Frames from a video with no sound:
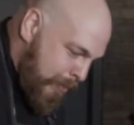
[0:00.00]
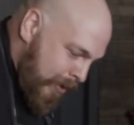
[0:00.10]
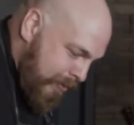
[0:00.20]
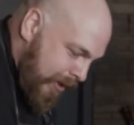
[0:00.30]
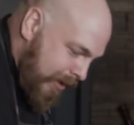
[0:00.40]

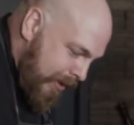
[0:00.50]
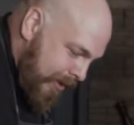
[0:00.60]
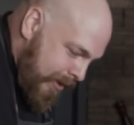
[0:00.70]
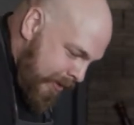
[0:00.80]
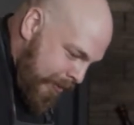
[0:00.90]
Perfect.
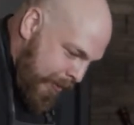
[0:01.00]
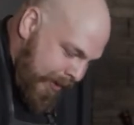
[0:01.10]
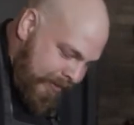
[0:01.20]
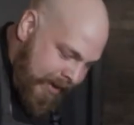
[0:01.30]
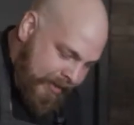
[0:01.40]
So we're
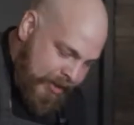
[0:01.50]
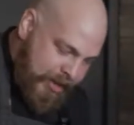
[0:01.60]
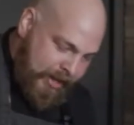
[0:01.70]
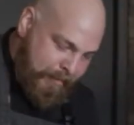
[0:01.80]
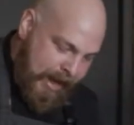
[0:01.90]
going to slide the
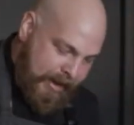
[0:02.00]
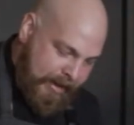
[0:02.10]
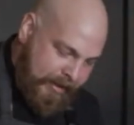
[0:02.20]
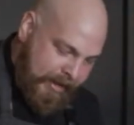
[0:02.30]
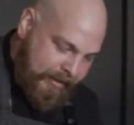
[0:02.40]
chicken back
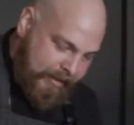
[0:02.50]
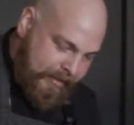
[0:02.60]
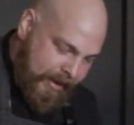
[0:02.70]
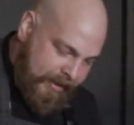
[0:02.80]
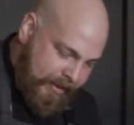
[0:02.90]
underneath the sauce